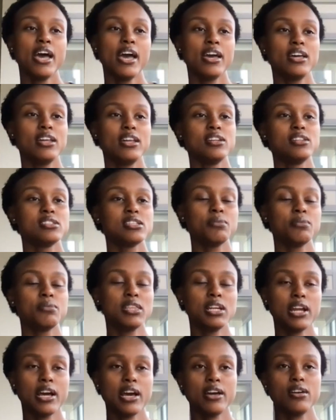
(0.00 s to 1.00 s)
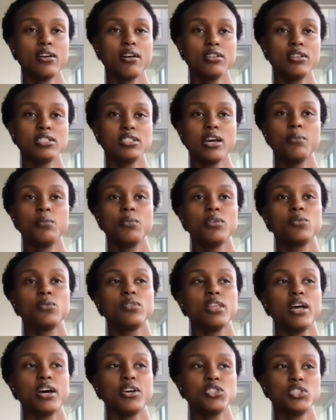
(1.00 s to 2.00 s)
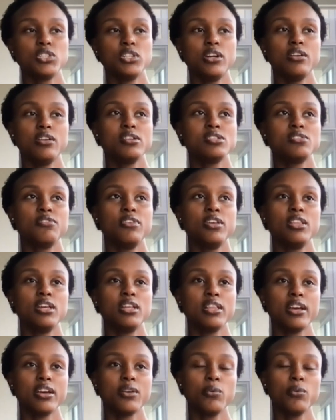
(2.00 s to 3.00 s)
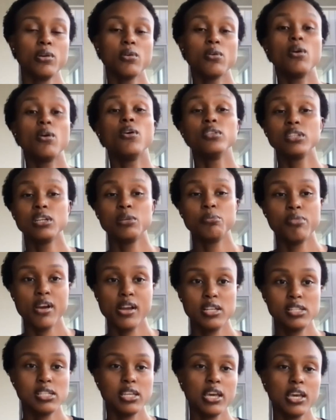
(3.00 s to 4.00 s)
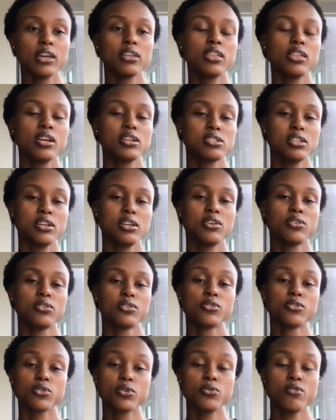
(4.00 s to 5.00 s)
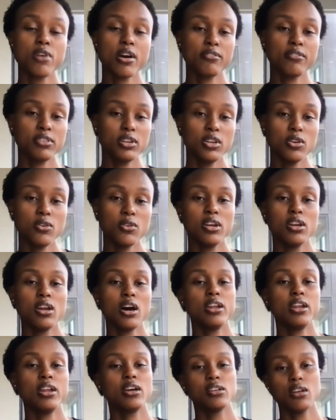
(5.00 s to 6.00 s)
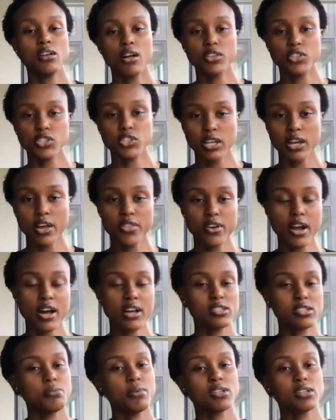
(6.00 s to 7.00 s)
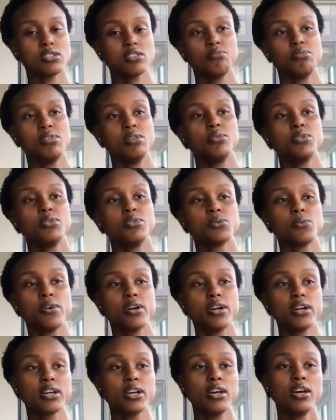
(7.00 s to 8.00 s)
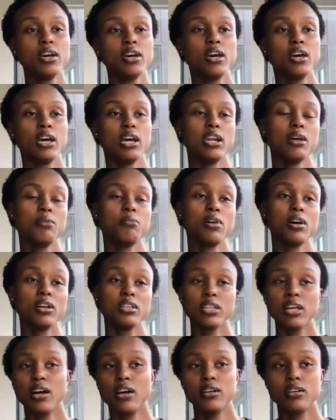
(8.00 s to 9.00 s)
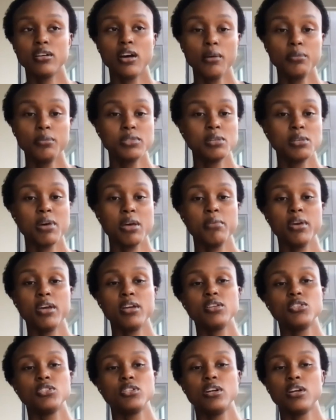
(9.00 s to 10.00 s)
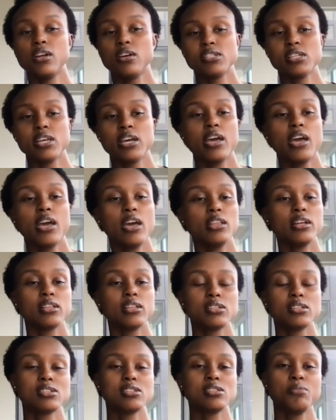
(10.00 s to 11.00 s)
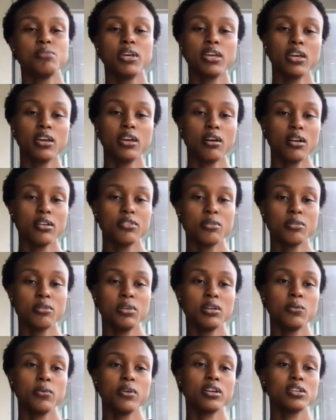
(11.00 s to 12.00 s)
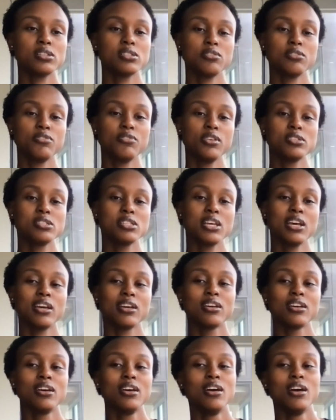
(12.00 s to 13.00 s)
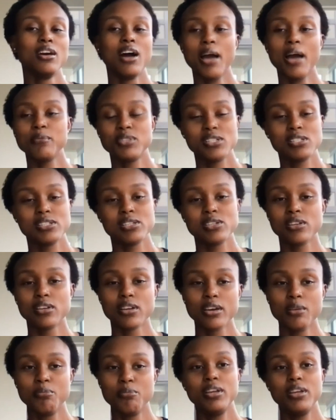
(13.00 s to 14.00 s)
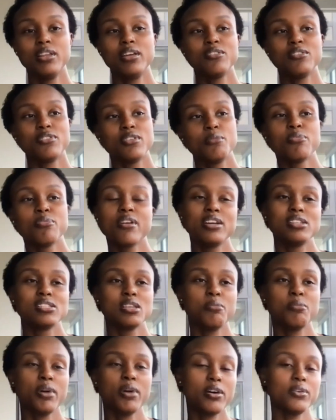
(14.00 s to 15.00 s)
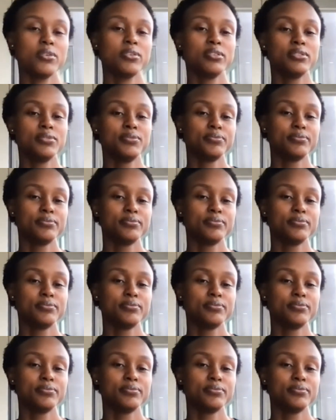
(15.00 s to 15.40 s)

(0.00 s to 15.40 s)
And something that I had a hard time with last year is feeling like we were only praising things that grew revenue and not acknowledging other aspects of people's work. And I brought that up to my manager and I was like, hey, like this is making it hard for me to work because it feels like I'm just competing for praise about